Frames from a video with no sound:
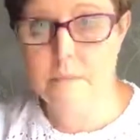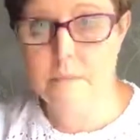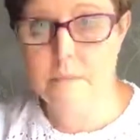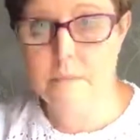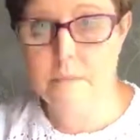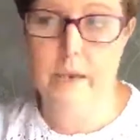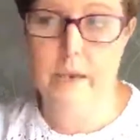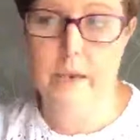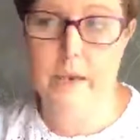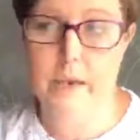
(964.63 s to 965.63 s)

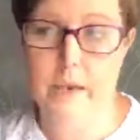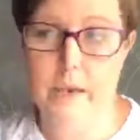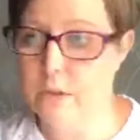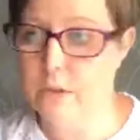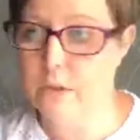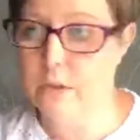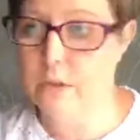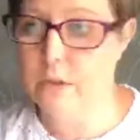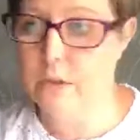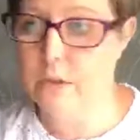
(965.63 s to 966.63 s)

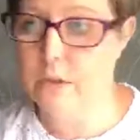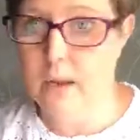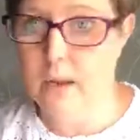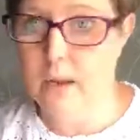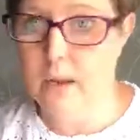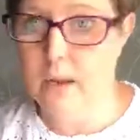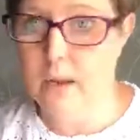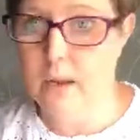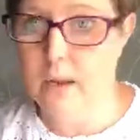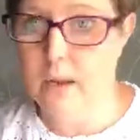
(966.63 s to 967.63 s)

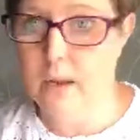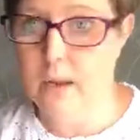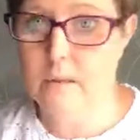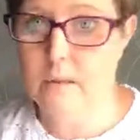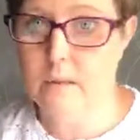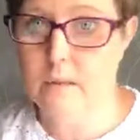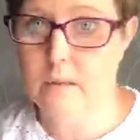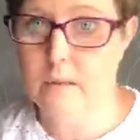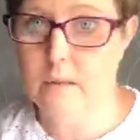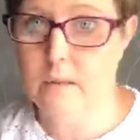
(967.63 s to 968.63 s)

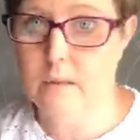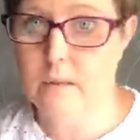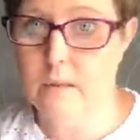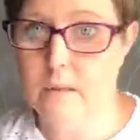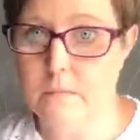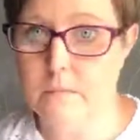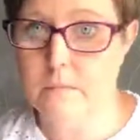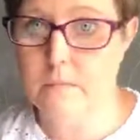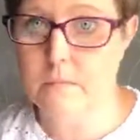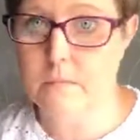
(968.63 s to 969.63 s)

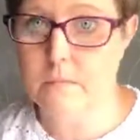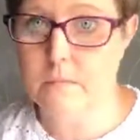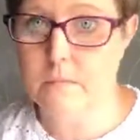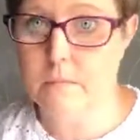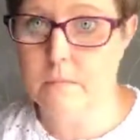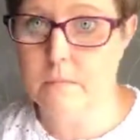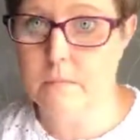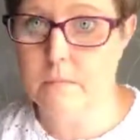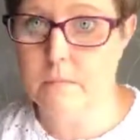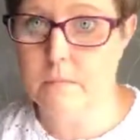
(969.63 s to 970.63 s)

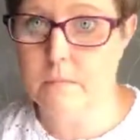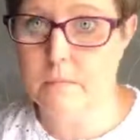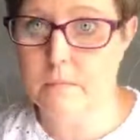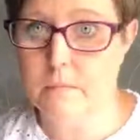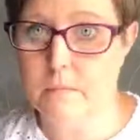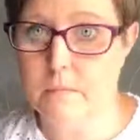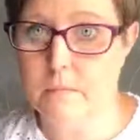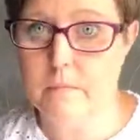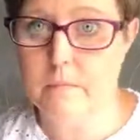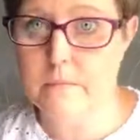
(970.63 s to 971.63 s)

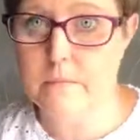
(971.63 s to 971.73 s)
No one is speaking in this clip.